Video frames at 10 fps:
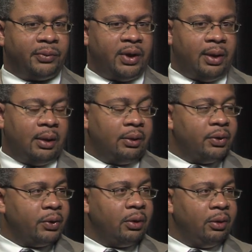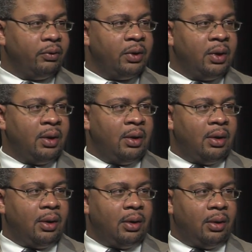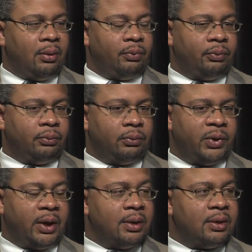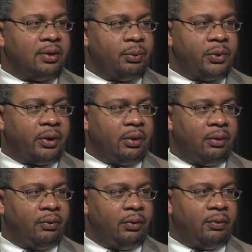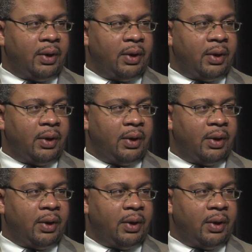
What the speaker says: I think, deserve against this particular